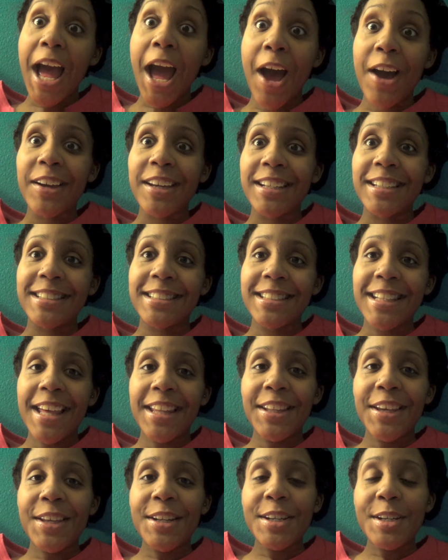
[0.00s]
I'll get into
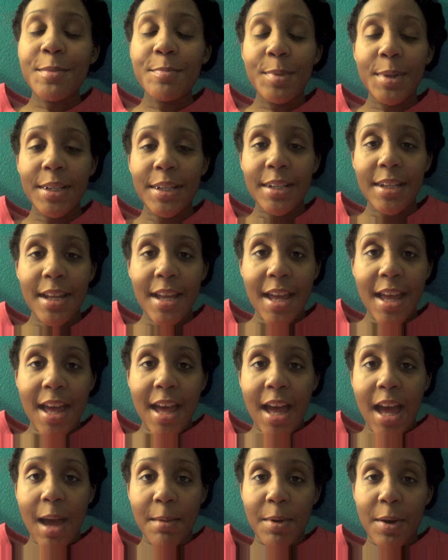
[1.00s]
that later, but
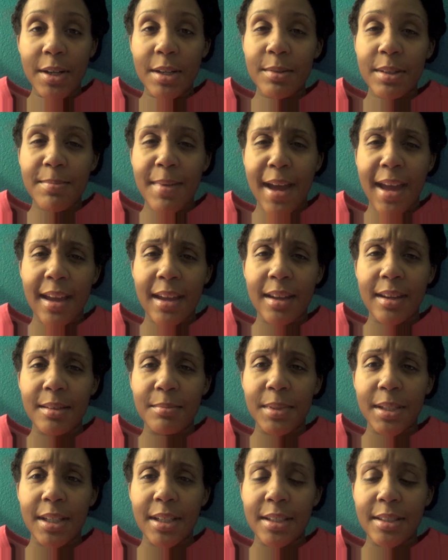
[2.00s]
I'm holding it with my
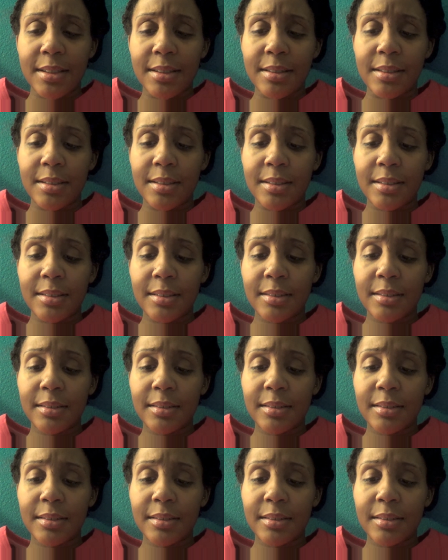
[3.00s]
hand because